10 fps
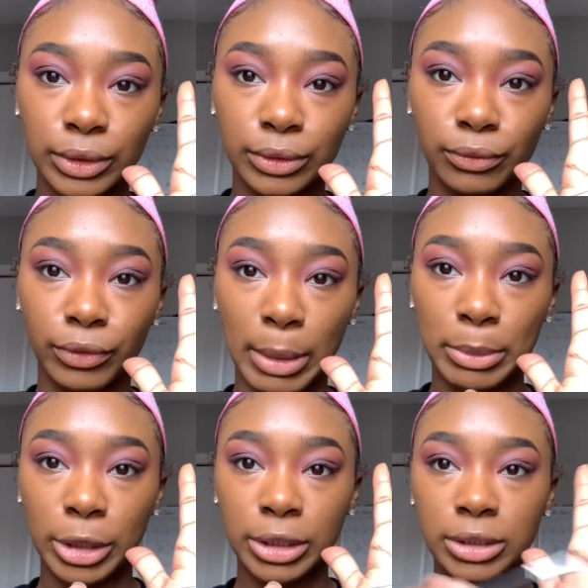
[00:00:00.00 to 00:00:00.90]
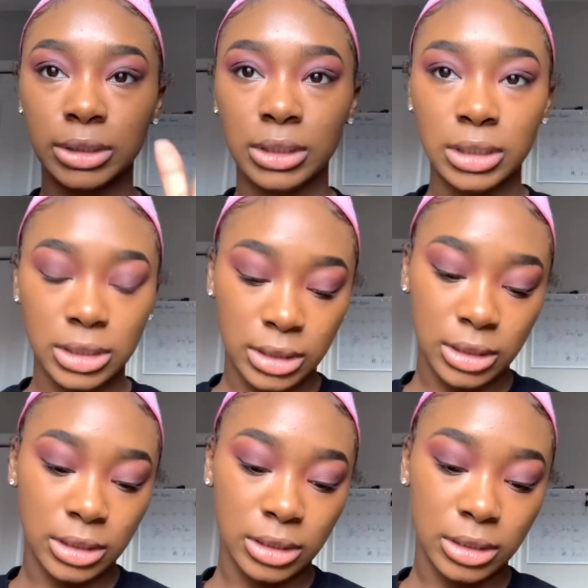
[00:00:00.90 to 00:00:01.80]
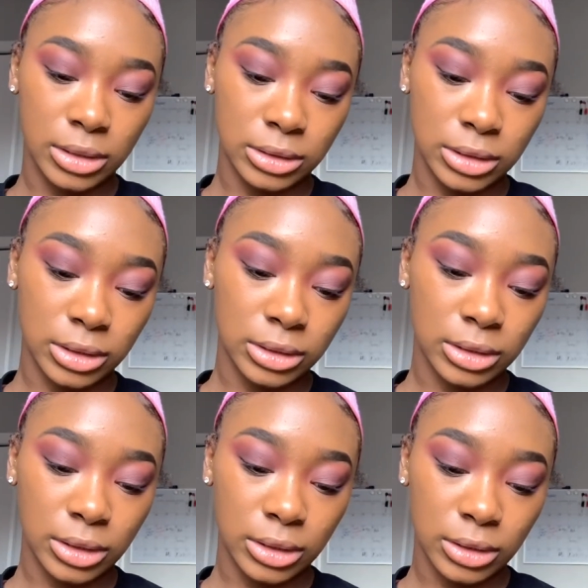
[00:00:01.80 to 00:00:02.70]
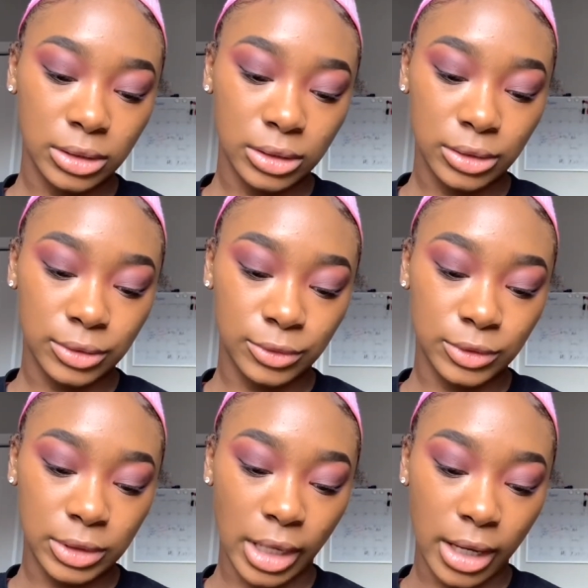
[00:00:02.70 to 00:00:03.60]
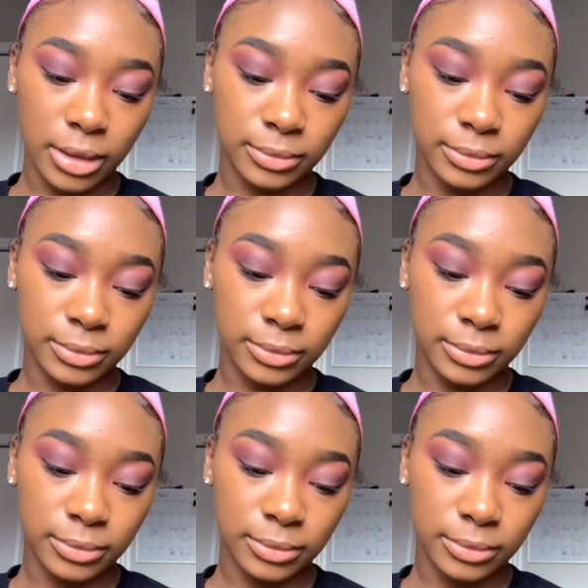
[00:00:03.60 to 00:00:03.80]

flat brush, and just use that